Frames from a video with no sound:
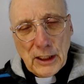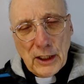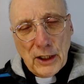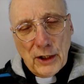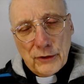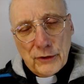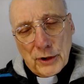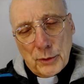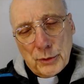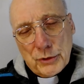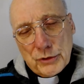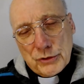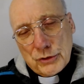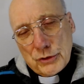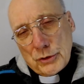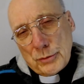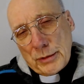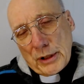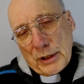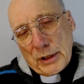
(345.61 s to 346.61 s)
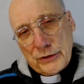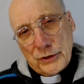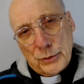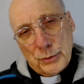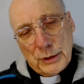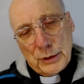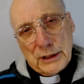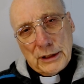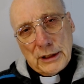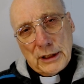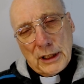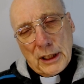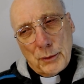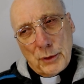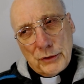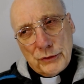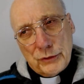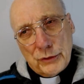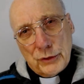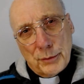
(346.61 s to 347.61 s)
So I wish you a blessed week. And I
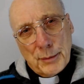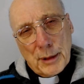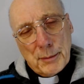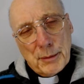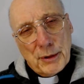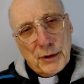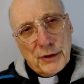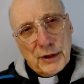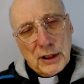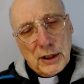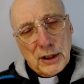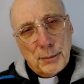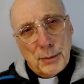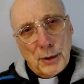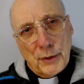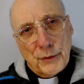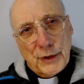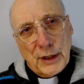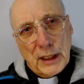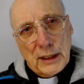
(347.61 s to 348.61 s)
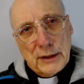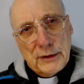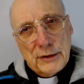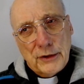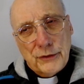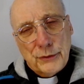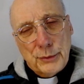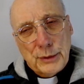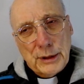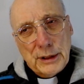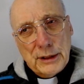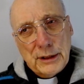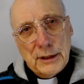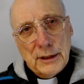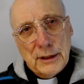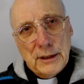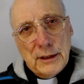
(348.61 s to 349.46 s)
want you to maybe think about that this week.